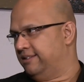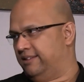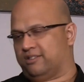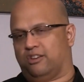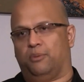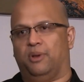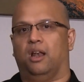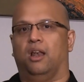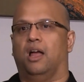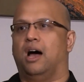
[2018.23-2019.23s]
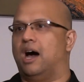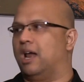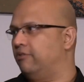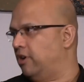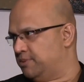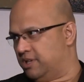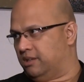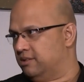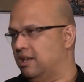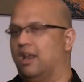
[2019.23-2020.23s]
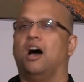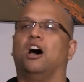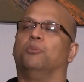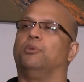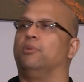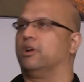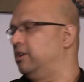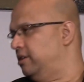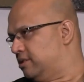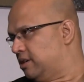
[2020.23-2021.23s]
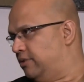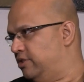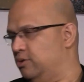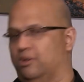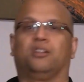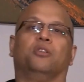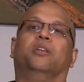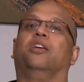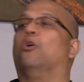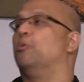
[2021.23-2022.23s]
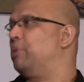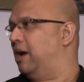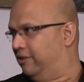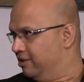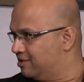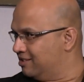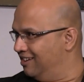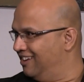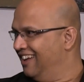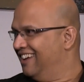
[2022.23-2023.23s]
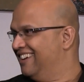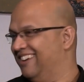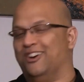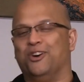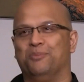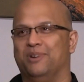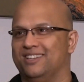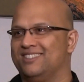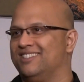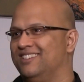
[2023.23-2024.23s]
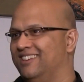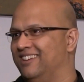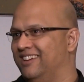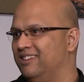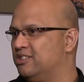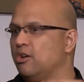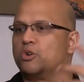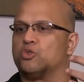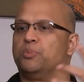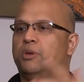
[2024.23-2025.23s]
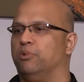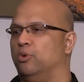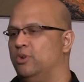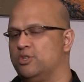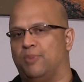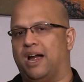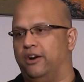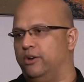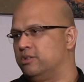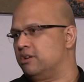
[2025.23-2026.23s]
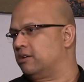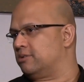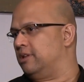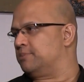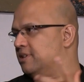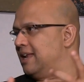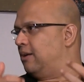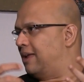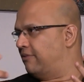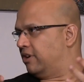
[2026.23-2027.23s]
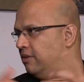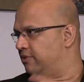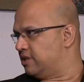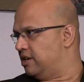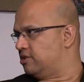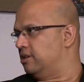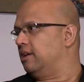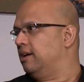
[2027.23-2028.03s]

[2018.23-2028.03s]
There's going to be a lot of obstacles. A lot of people are going to discourage you, including your own parents, you know. But talk to people who inspire you. Talk to them. Sit down, have a conversation.